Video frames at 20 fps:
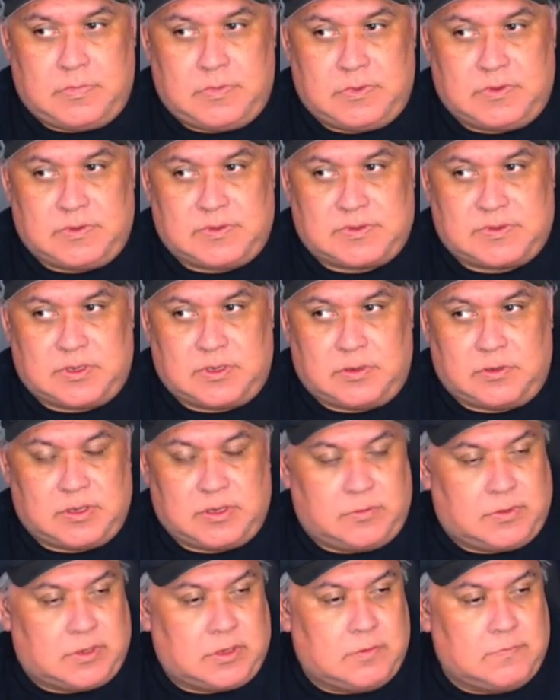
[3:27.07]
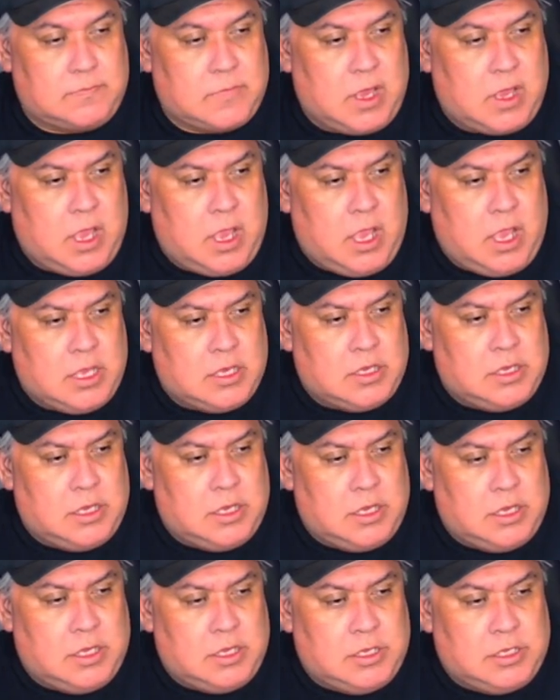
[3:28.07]
So here we go.
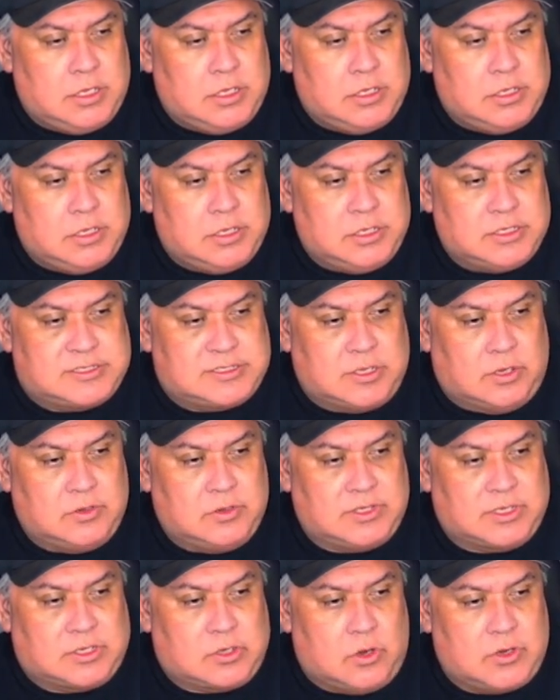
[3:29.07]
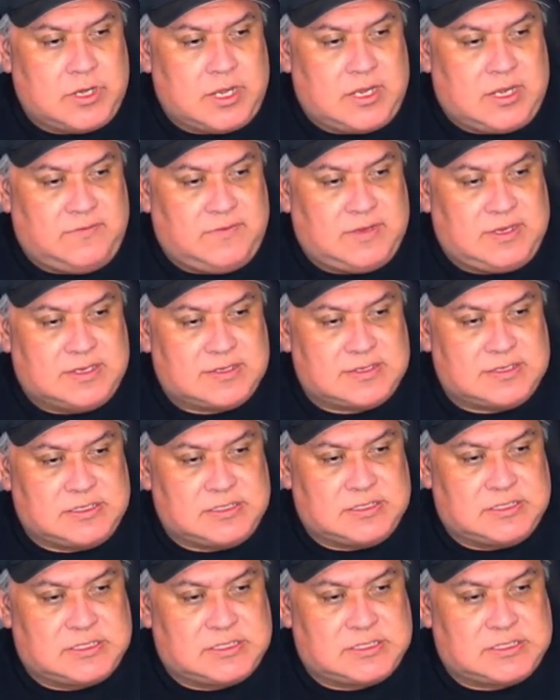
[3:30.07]
So the Kona EV
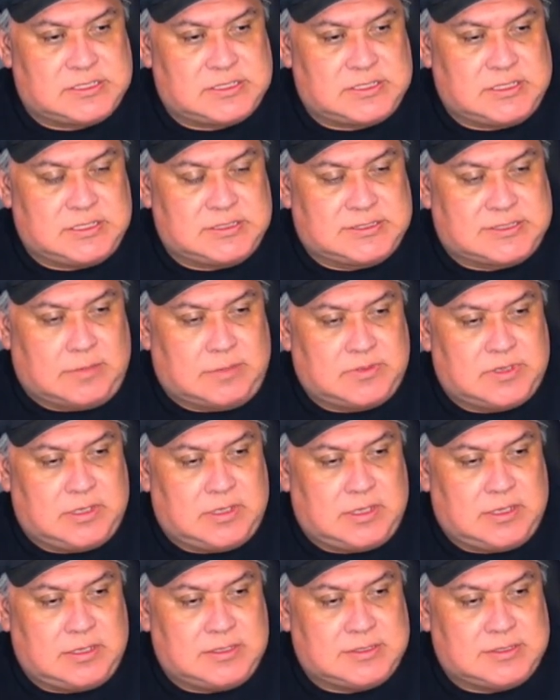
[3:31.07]
isn't something